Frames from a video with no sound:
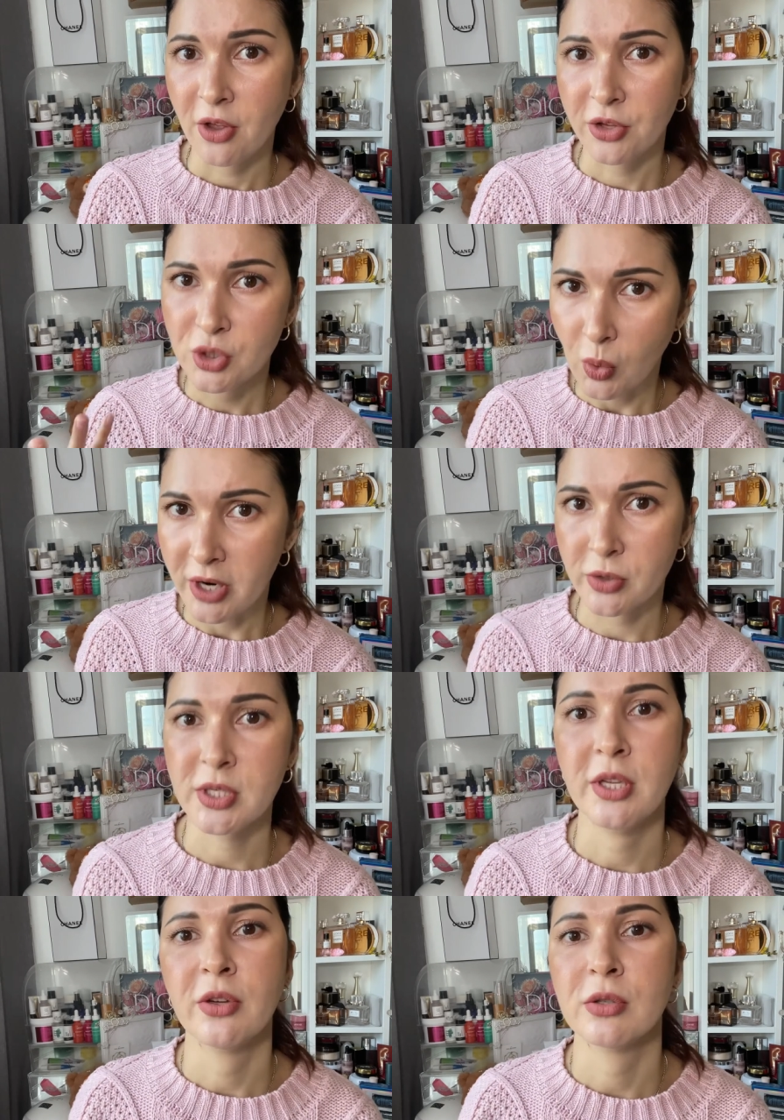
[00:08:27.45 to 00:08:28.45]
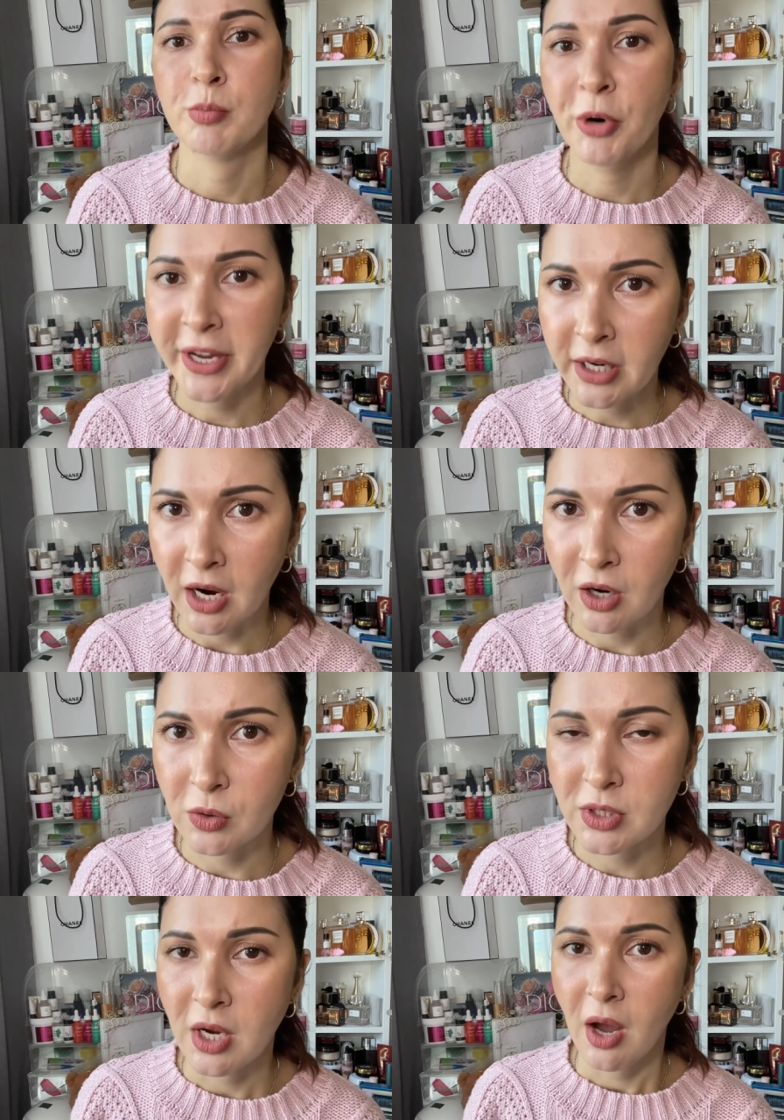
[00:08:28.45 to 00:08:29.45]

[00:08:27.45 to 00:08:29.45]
That's why you see those breakouts.